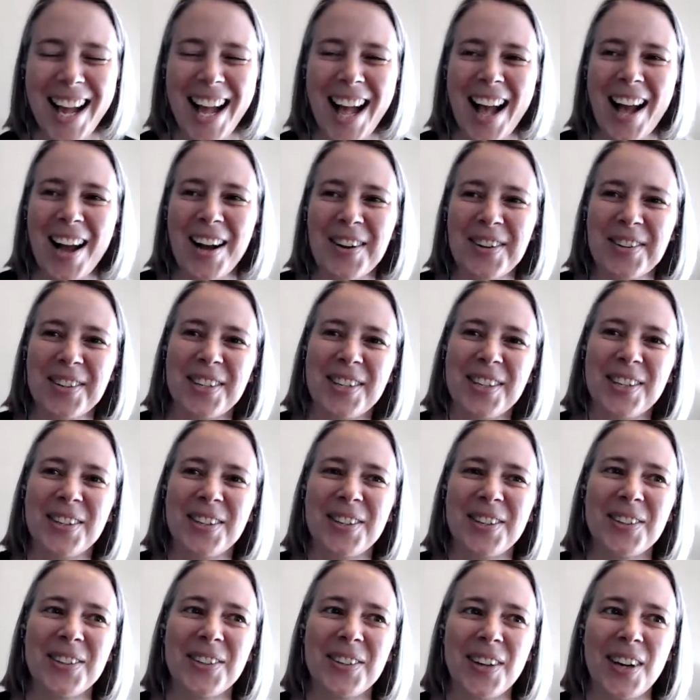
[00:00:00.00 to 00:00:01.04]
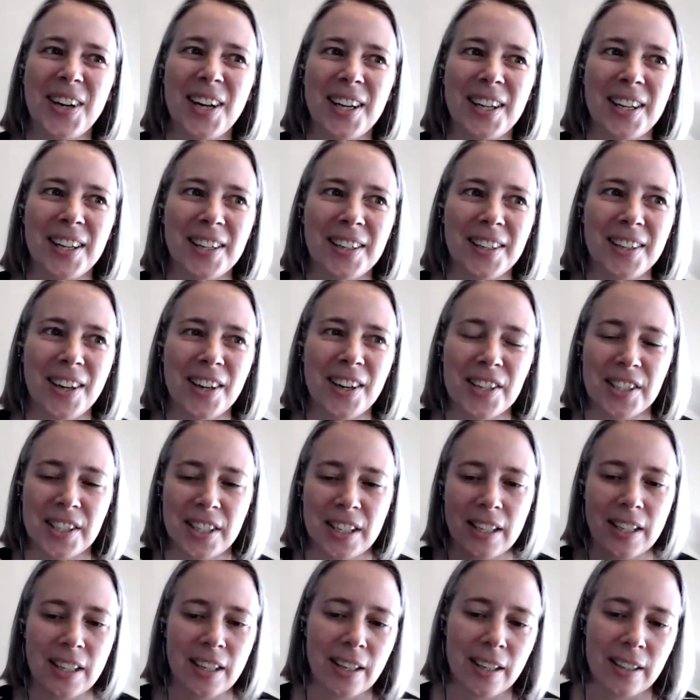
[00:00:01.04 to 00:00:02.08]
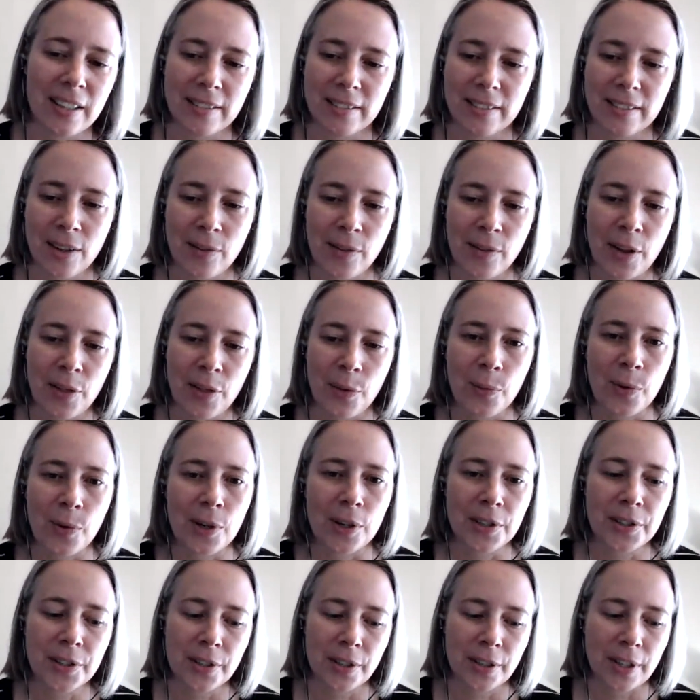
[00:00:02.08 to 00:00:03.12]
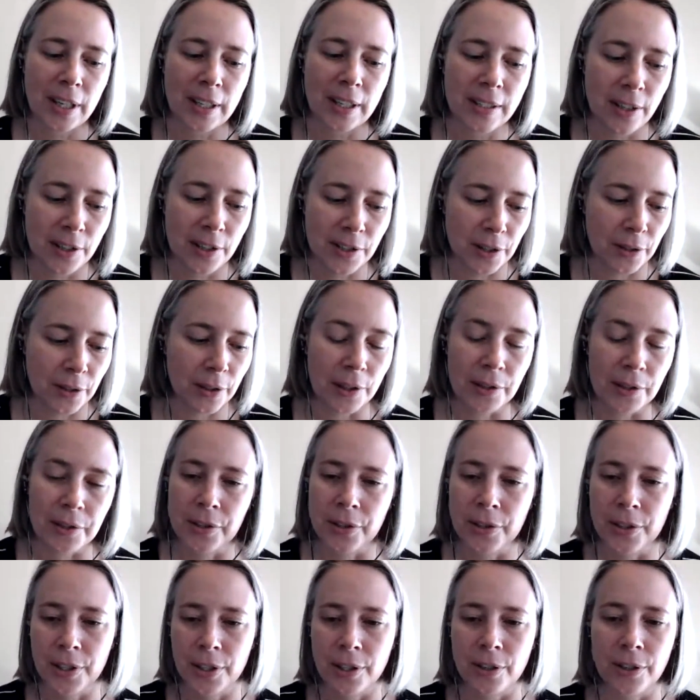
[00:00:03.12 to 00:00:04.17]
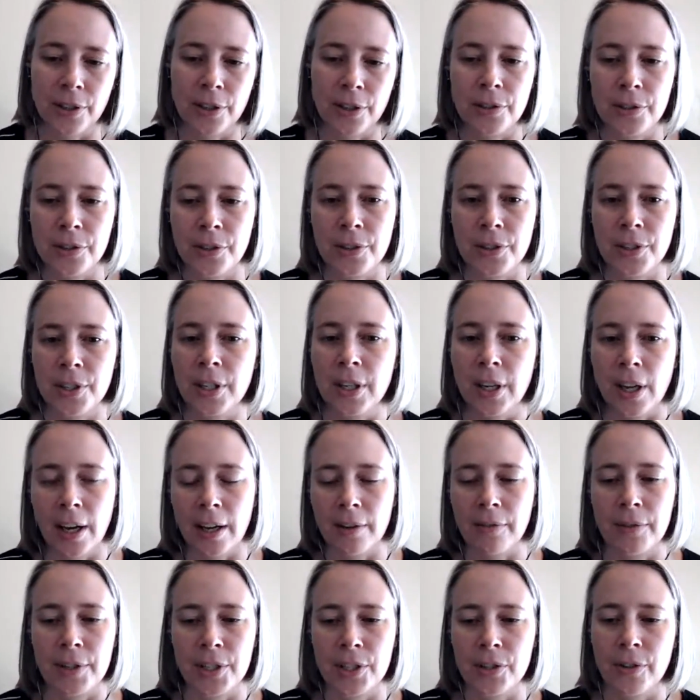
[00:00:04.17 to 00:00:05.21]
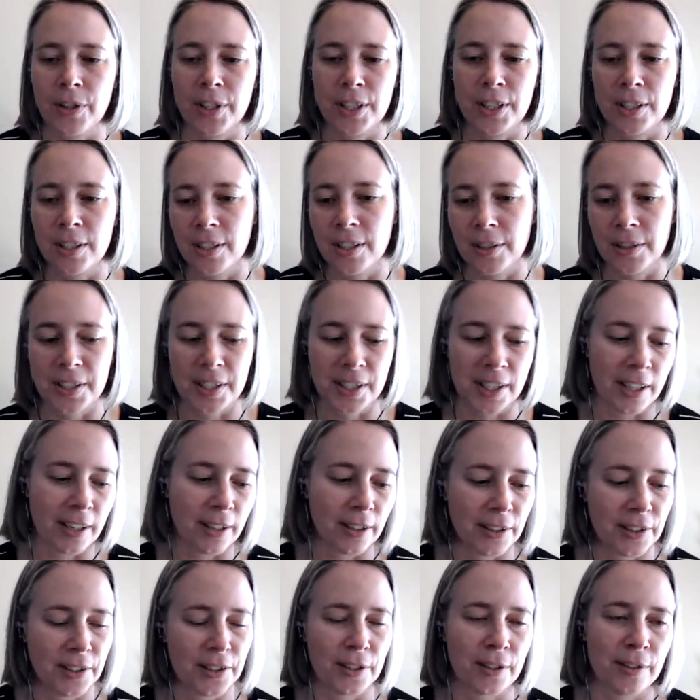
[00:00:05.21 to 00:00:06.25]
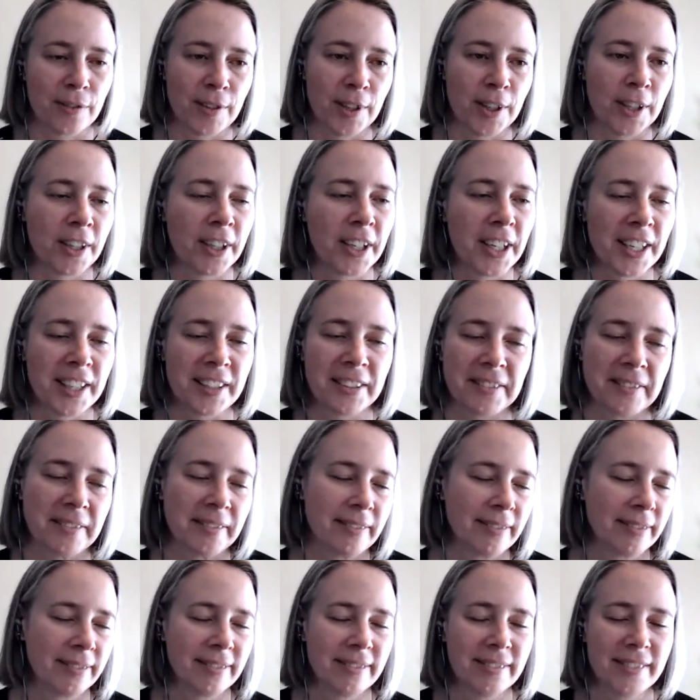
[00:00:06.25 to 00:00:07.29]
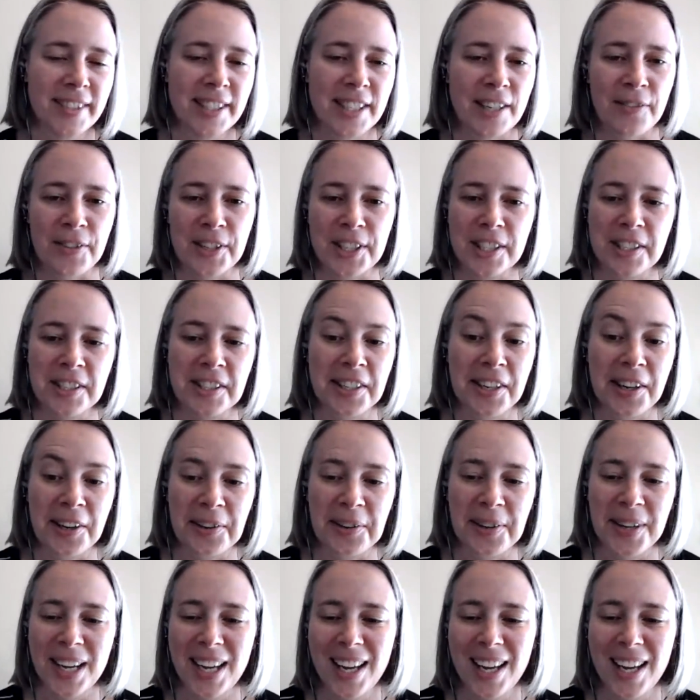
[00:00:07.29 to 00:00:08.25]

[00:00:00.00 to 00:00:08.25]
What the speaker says: out to our CDN around the world. So that's also closer to your users and not restricted to a single server in San Francisco.